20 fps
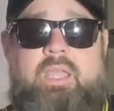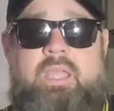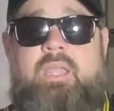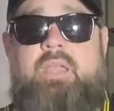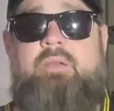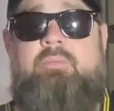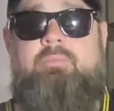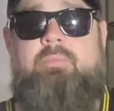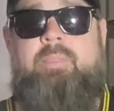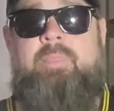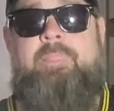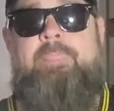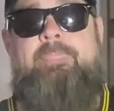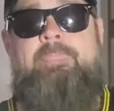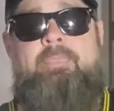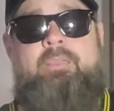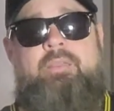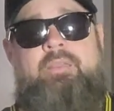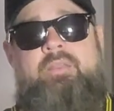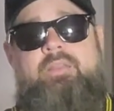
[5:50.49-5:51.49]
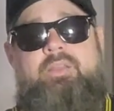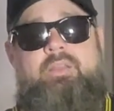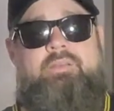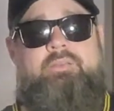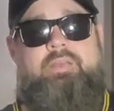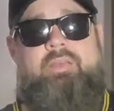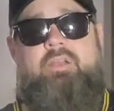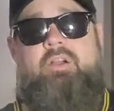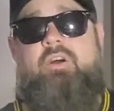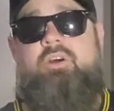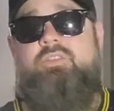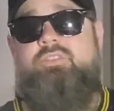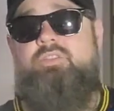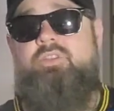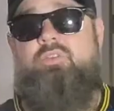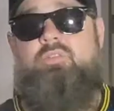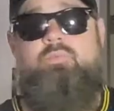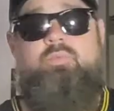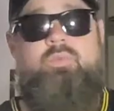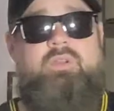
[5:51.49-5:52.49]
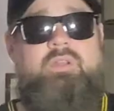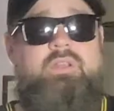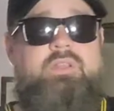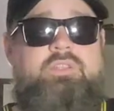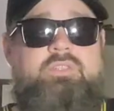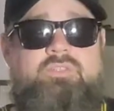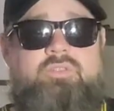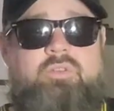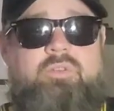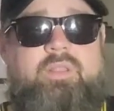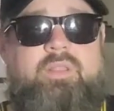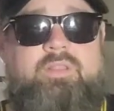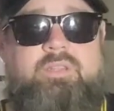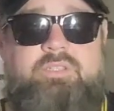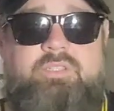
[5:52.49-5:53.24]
Okay, also we're gonna control the distortion,